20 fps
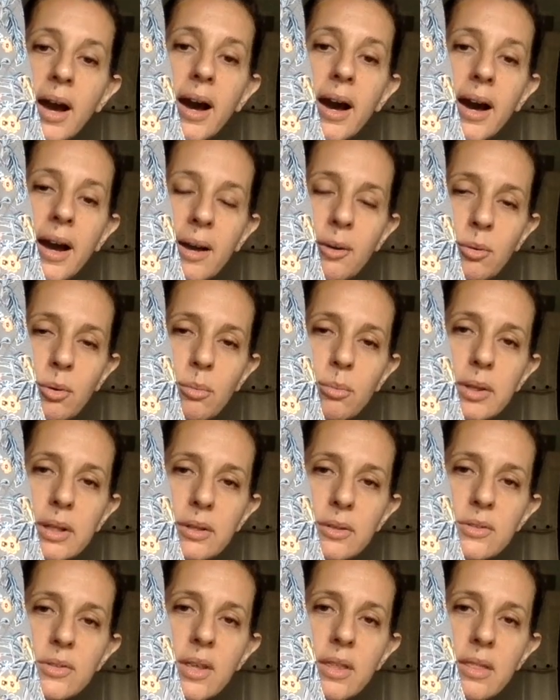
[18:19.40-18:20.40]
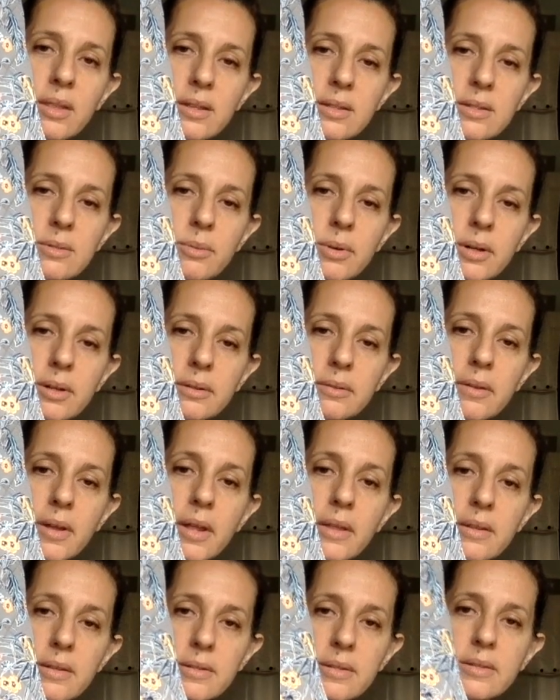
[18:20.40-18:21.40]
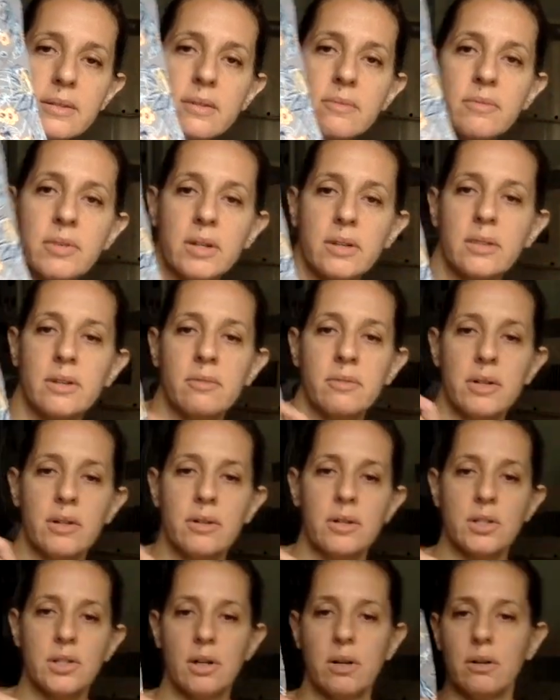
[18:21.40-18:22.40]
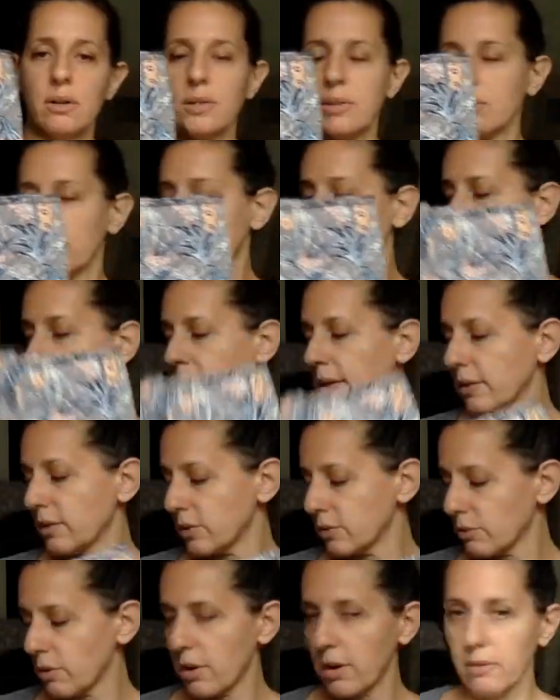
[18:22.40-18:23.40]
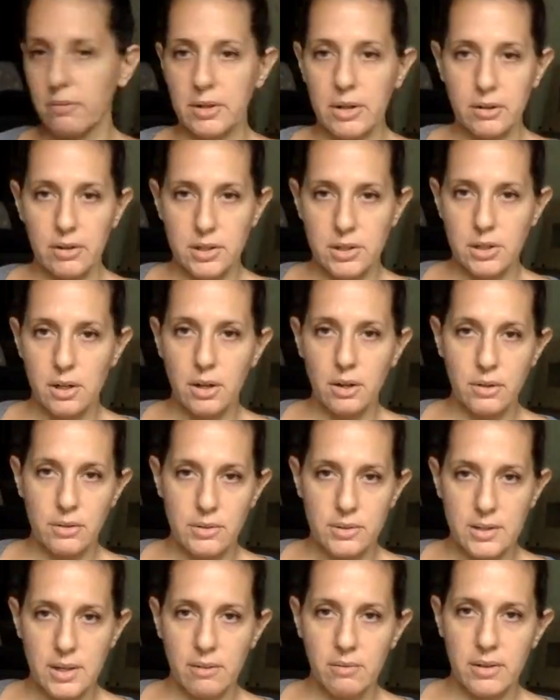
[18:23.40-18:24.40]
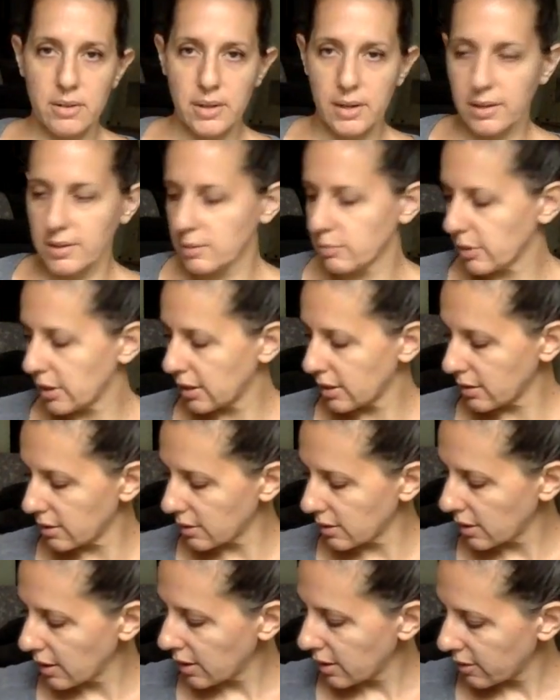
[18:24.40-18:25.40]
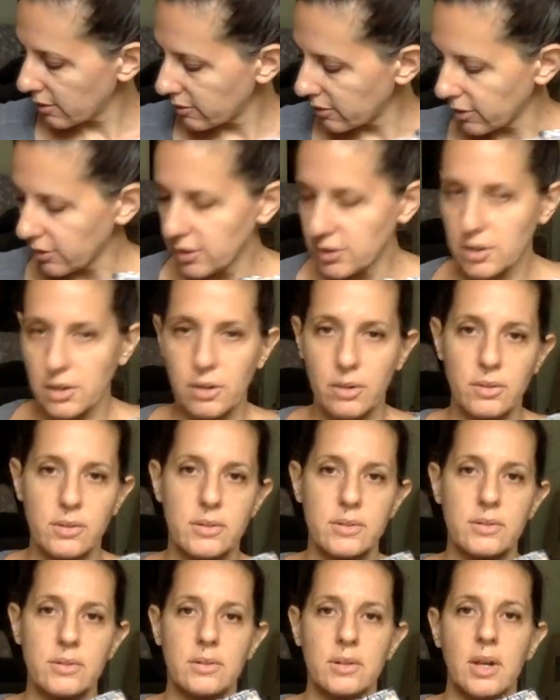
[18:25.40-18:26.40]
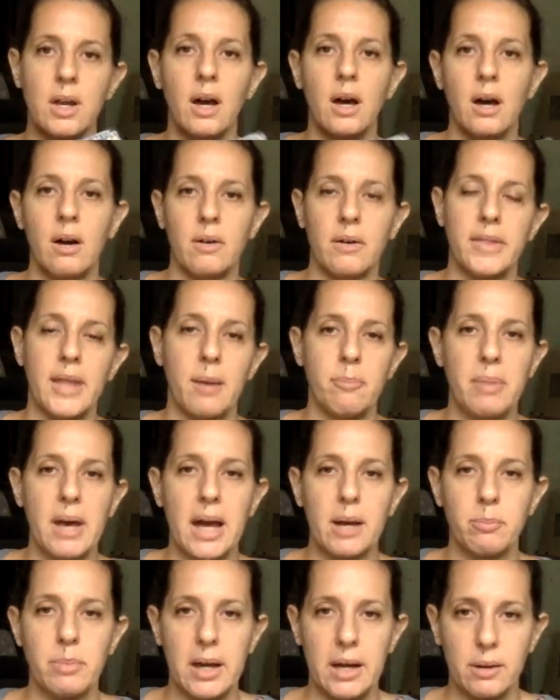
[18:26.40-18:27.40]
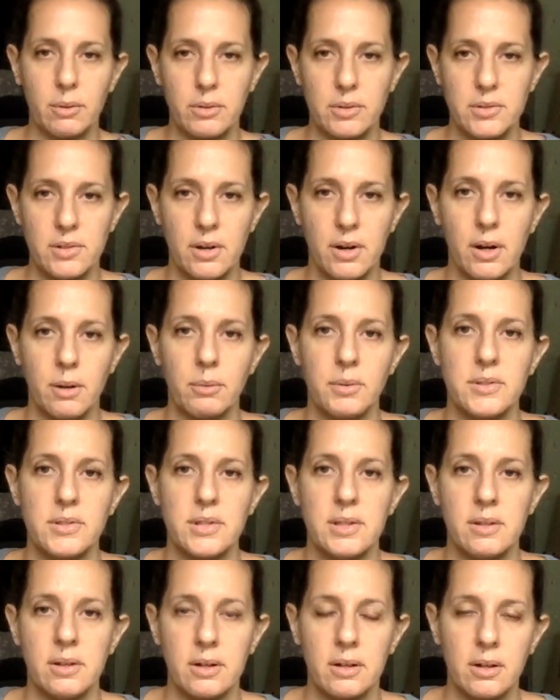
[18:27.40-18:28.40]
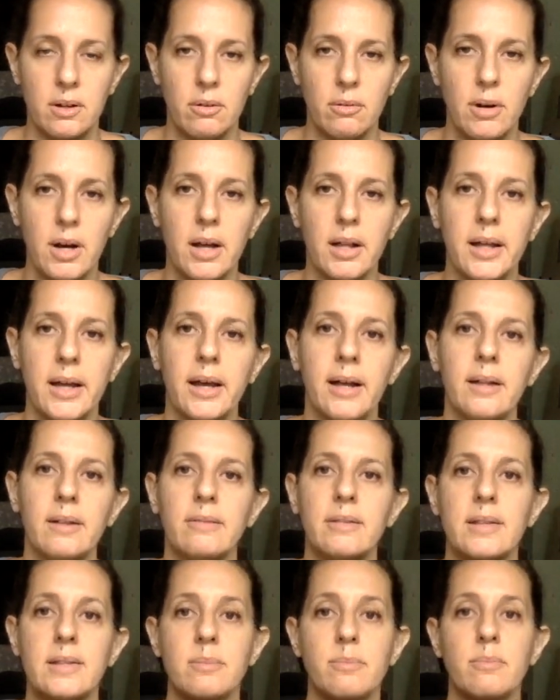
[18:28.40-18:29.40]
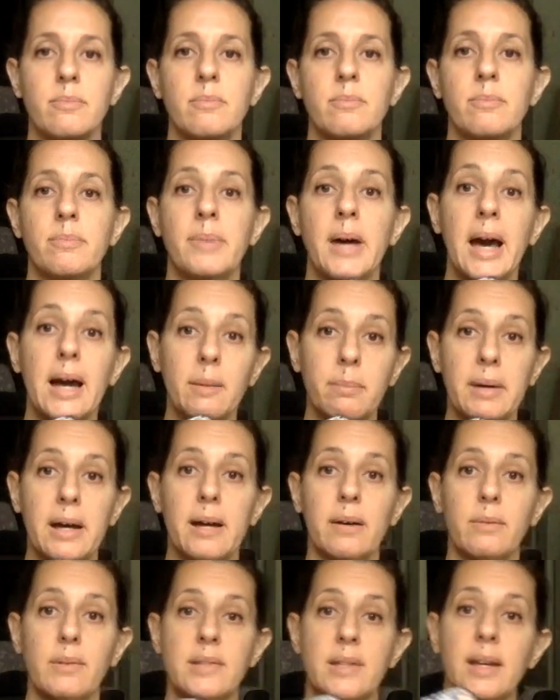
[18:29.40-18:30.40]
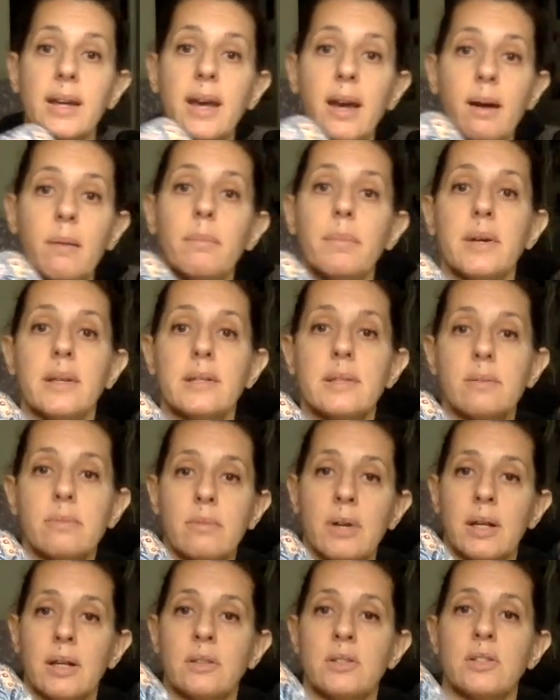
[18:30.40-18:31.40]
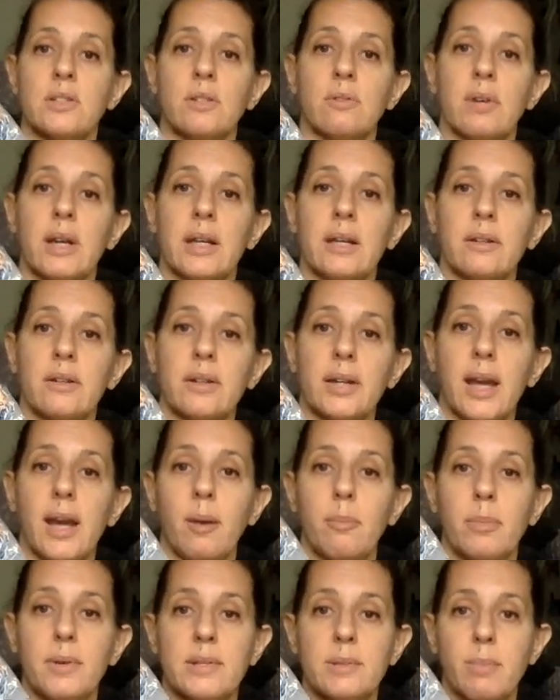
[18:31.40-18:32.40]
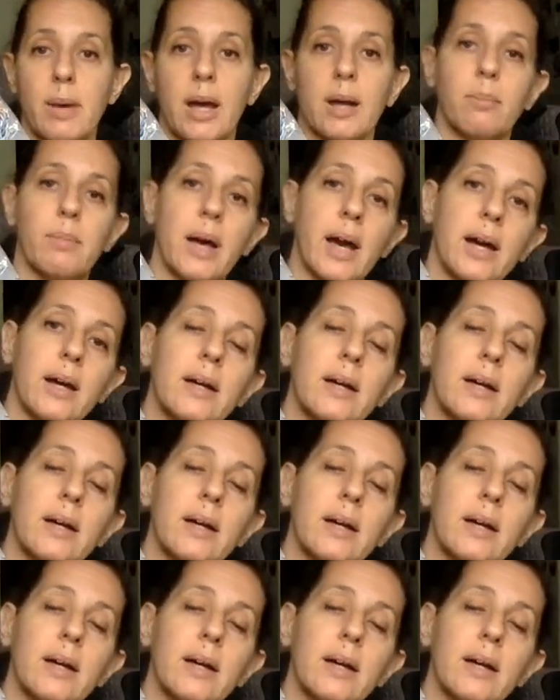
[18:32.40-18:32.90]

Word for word: I will be using this one. This is the Vera tote as well. Those were all Vera totes. Everything's been Vera totes. Oh, and that backpack, sorry, was the Kerala Elephant's backpack was a campus, just a regular campus backpack.